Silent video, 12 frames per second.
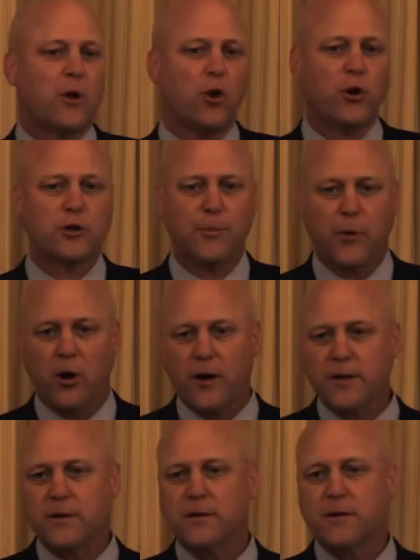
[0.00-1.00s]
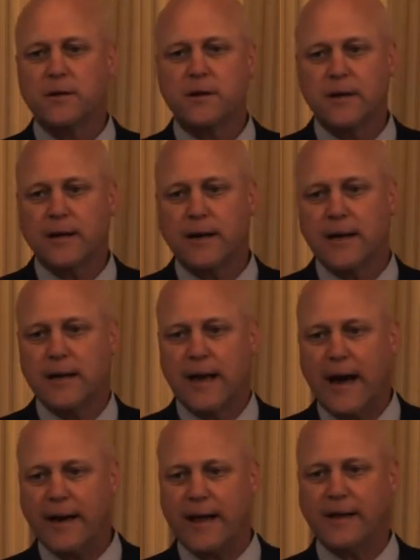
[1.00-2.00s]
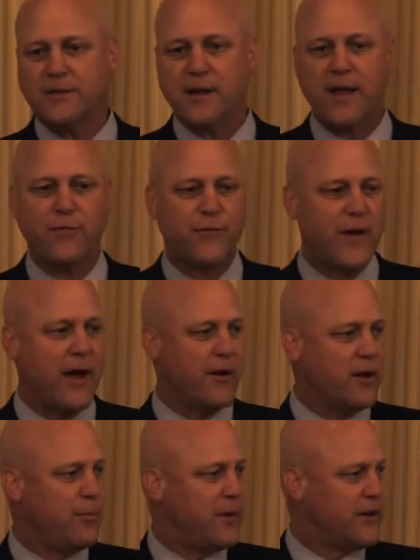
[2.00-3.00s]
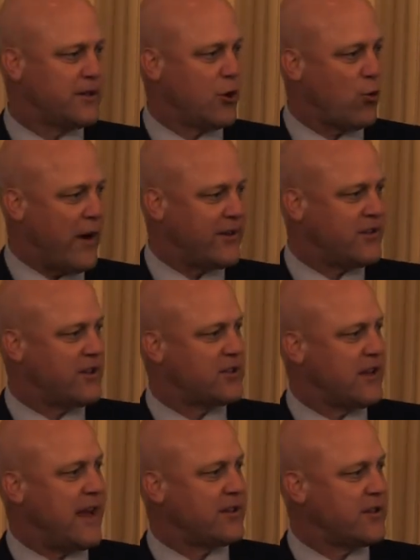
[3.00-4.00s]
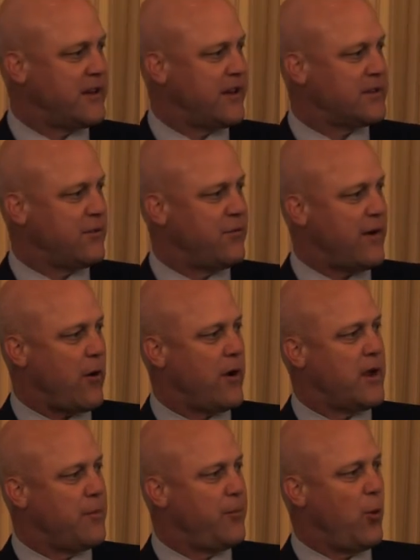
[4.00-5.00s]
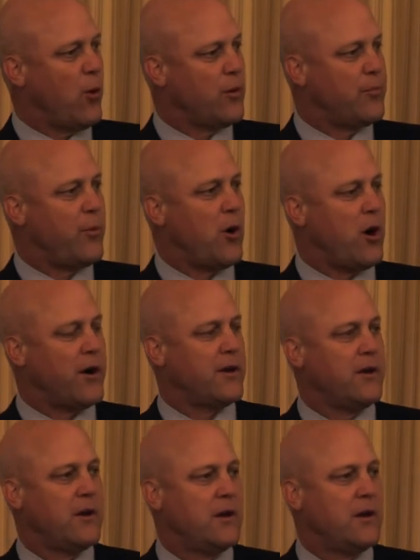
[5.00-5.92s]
looked upon not as a failure, but as a great success and as a very important part